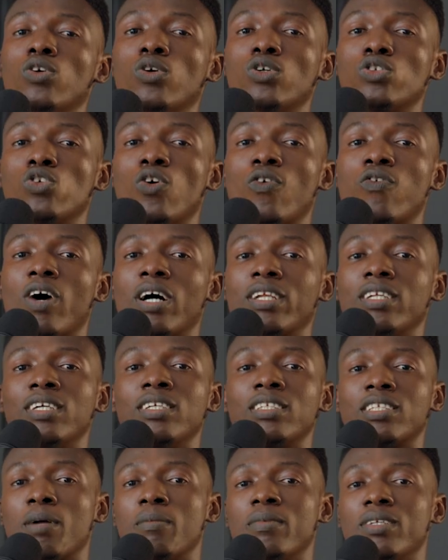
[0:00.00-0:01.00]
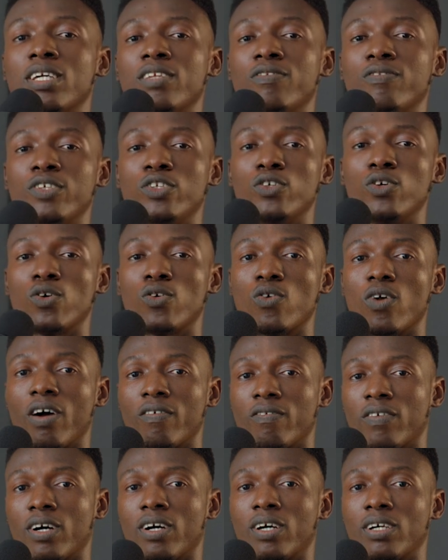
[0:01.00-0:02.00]
also for an intermediate
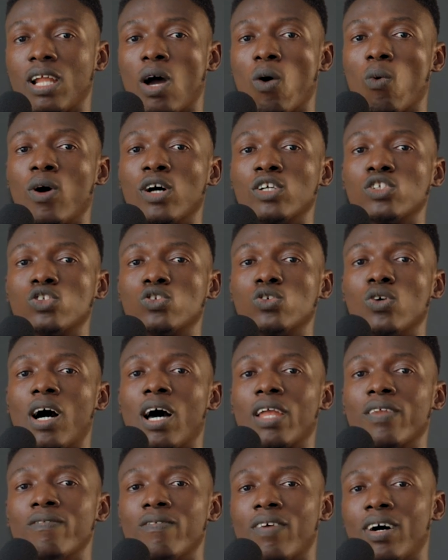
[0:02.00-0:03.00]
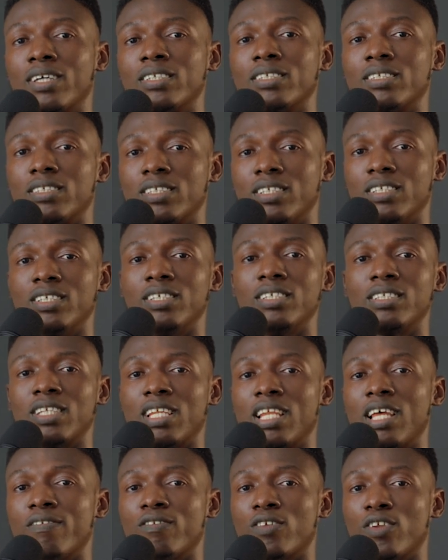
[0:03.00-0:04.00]
videographer that wants to advance in his
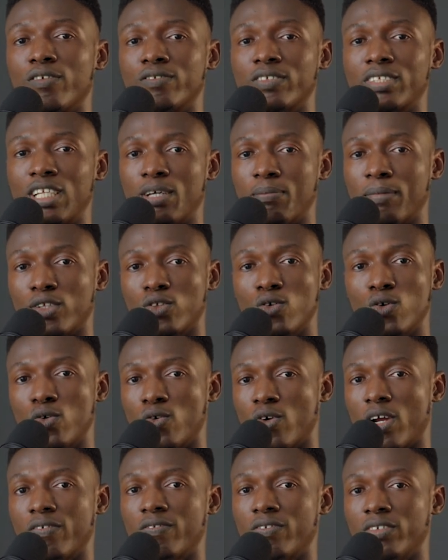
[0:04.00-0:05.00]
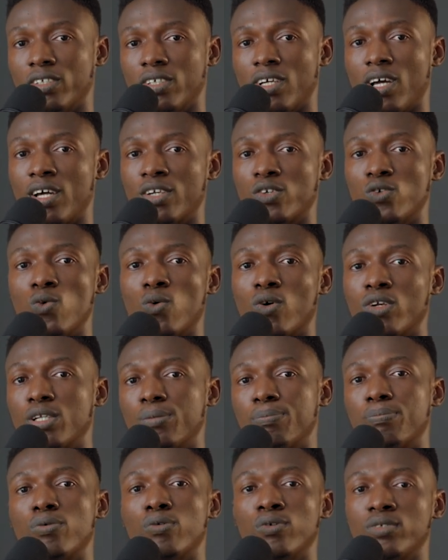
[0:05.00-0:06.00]
level of cinematography and do what the
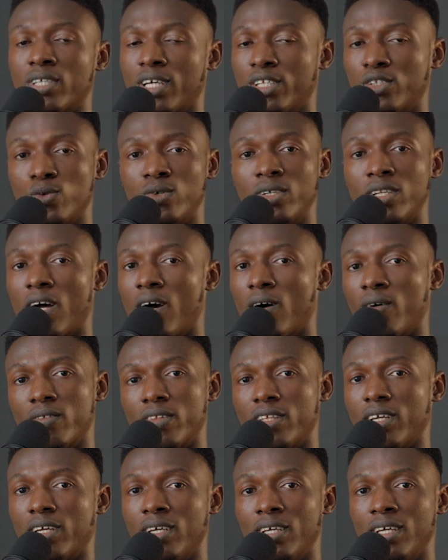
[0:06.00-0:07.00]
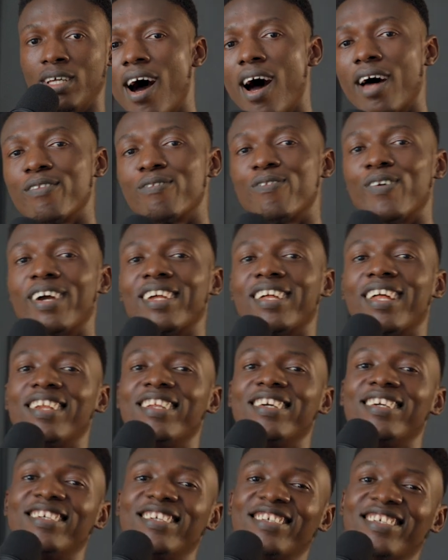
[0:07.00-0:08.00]
pros are doing out there. And
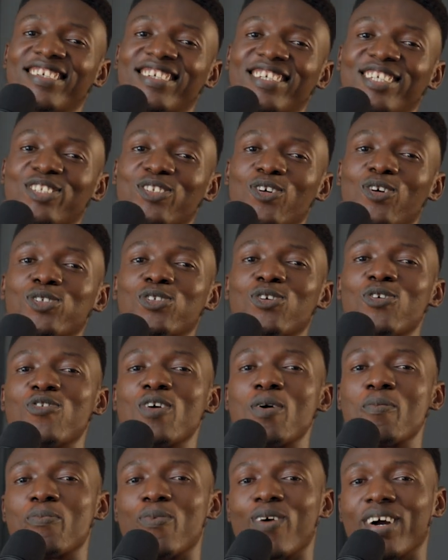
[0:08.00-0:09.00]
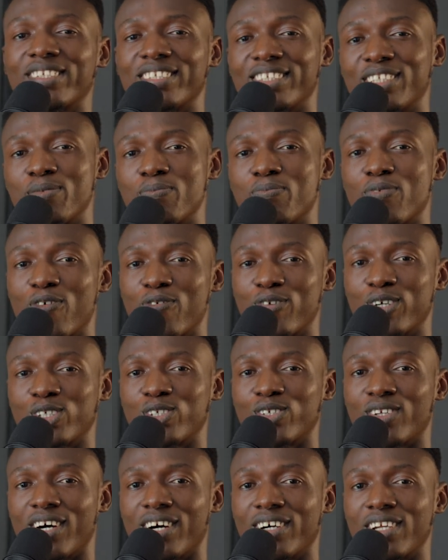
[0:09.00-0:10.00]
finally, it's also for a practicing
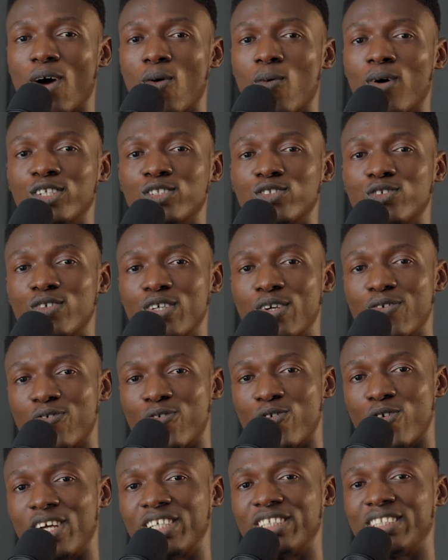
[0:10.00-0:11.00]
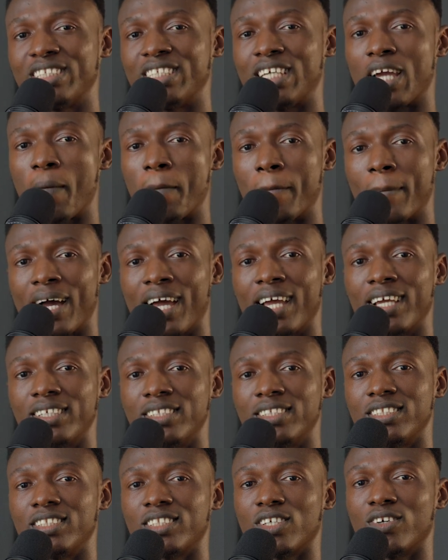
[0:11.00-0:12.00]
professional that wants to refresh their
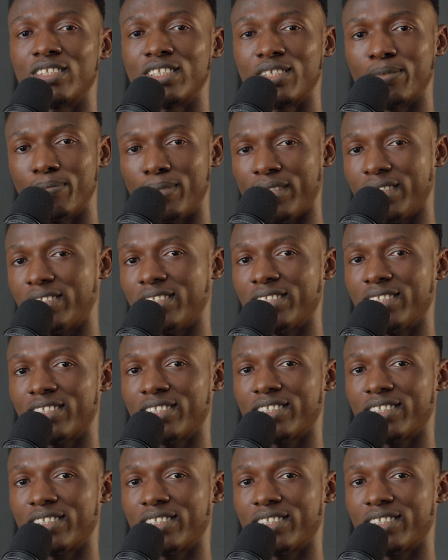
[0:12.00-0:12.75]
minds on the basics.